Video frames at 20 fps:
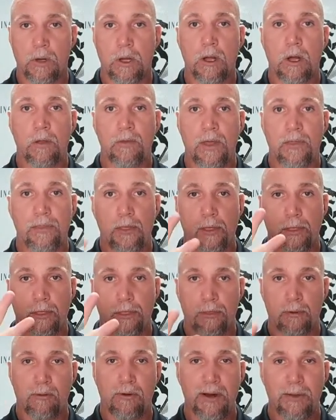Call that the
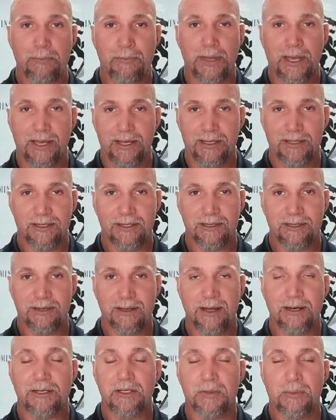three B's.
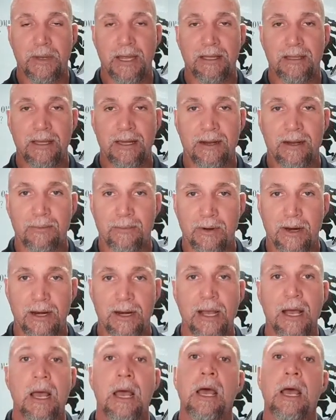I just made that up right.